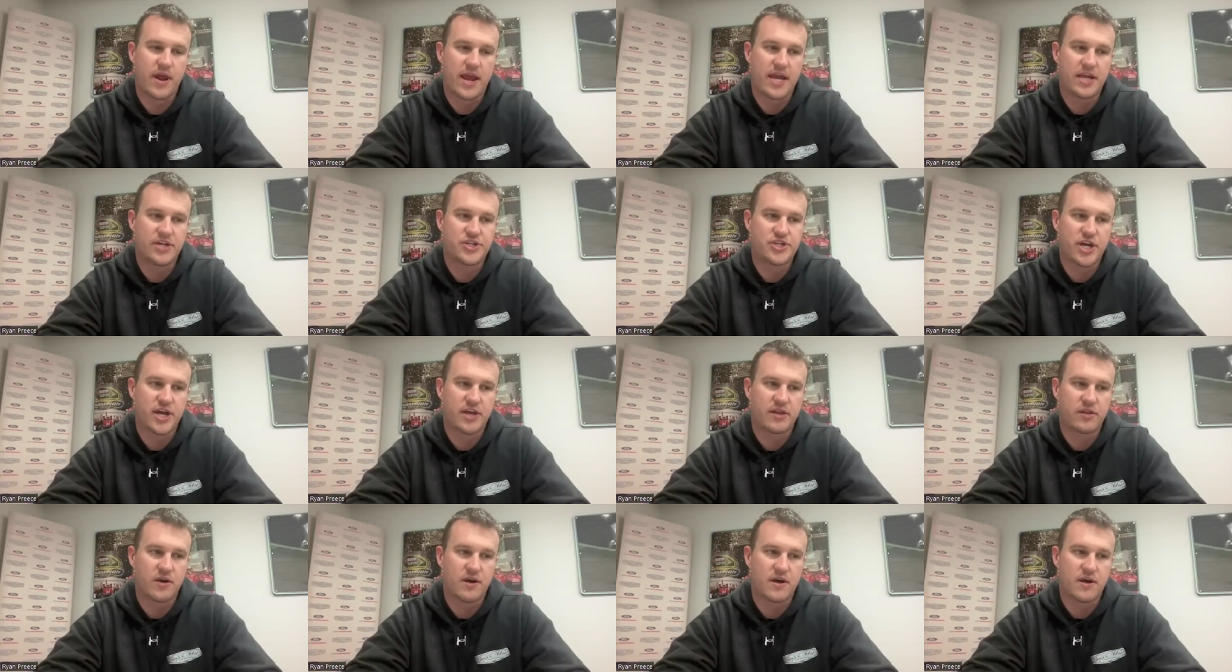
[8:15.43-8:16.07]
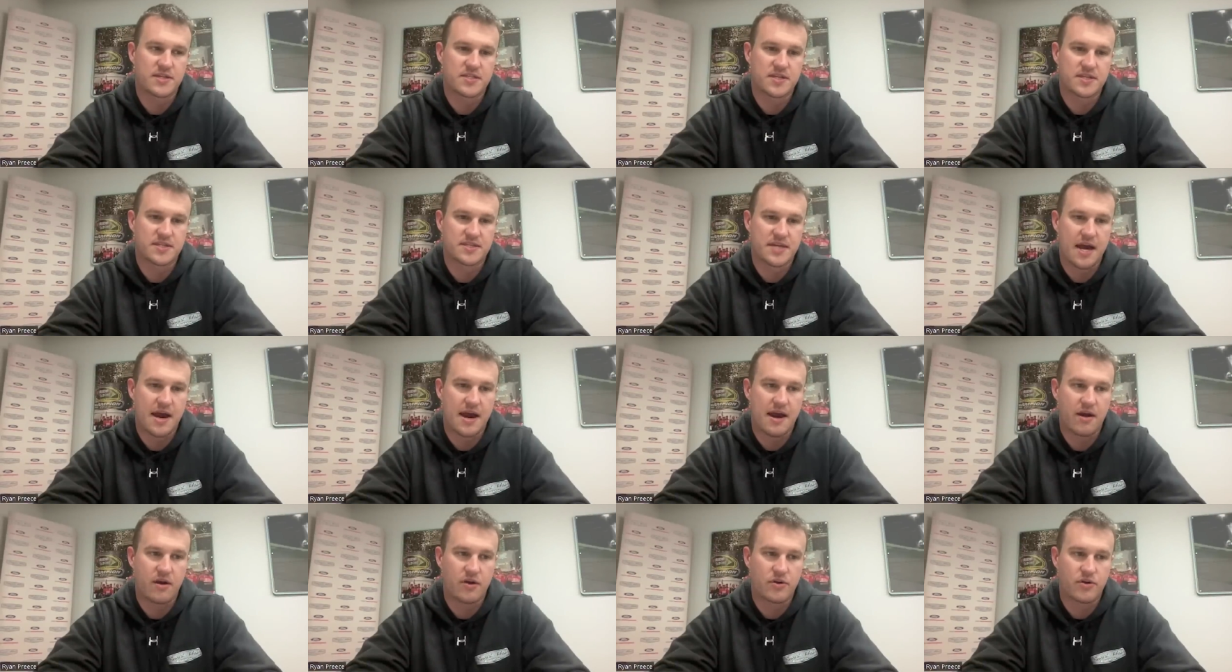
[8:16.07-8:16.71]
AJ lost a
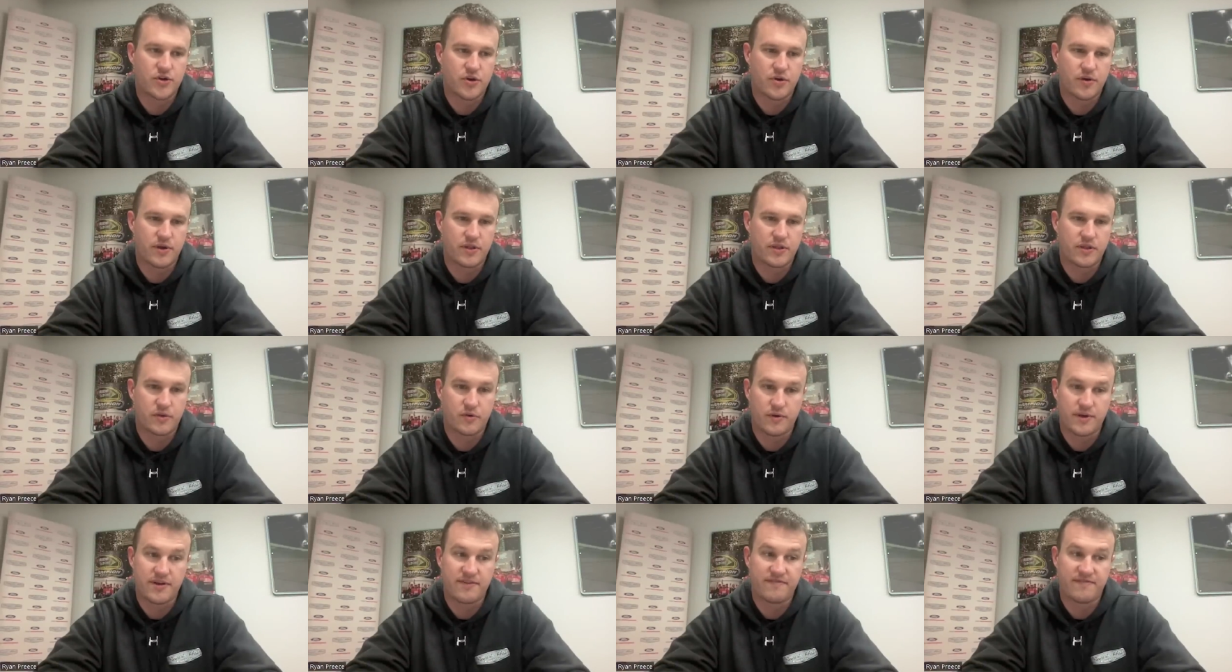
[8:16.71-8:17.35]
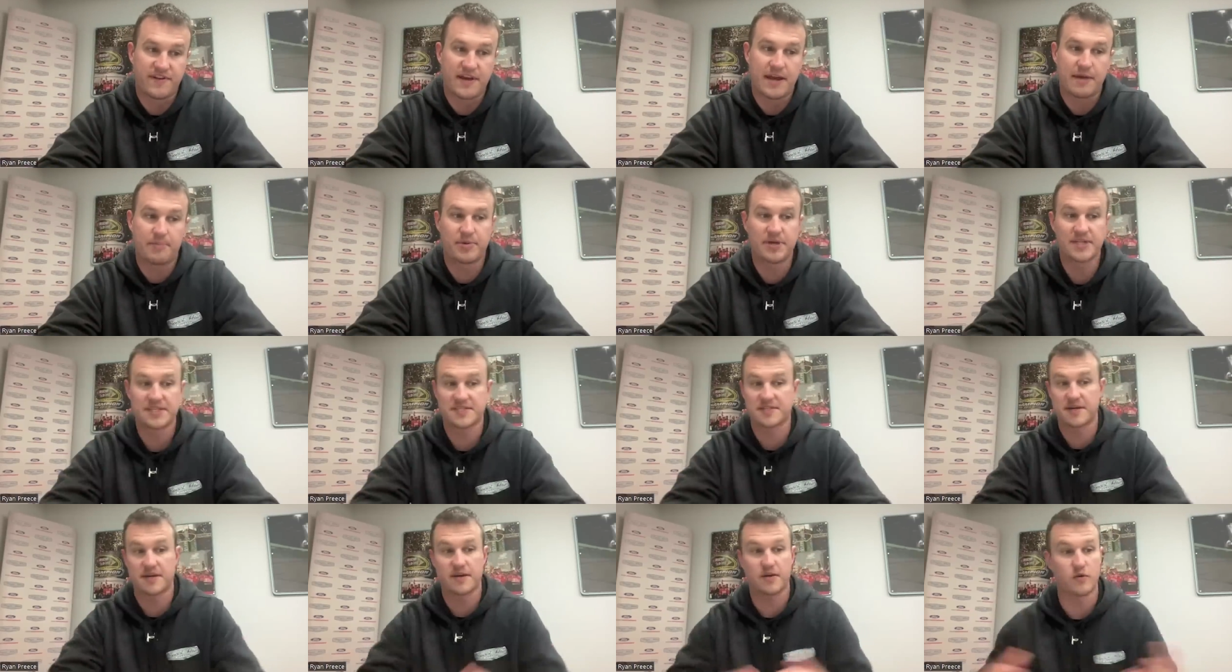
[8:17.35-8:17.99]
tire during the green flag pit
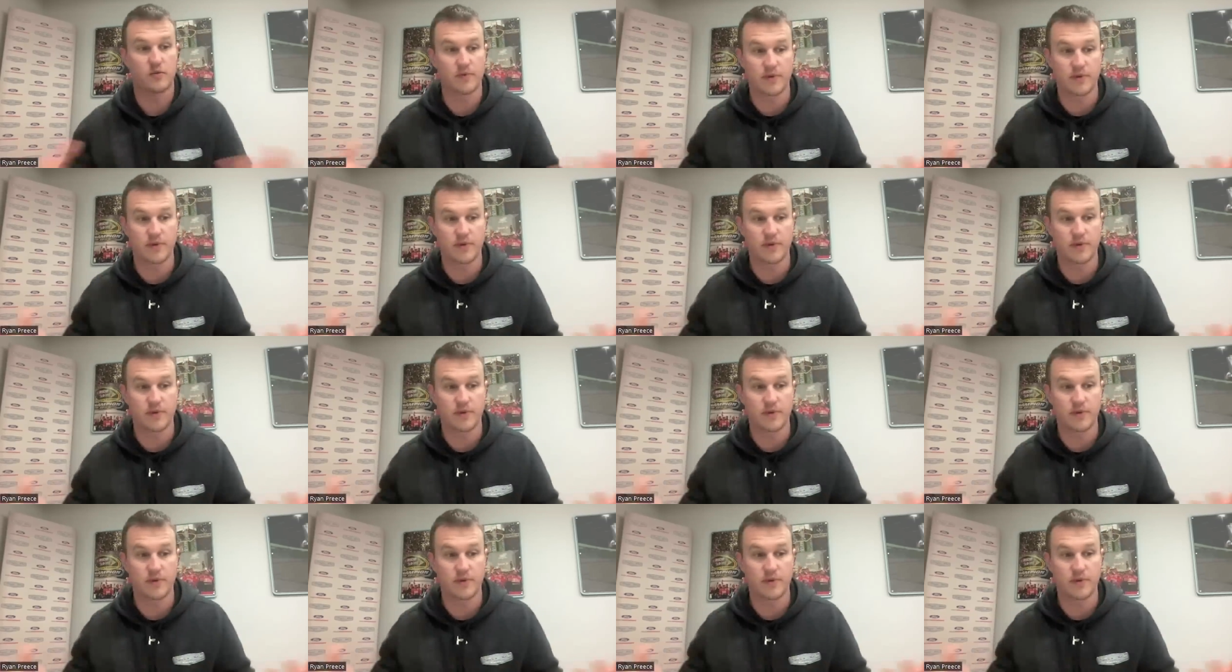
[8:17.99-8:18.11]
cycle,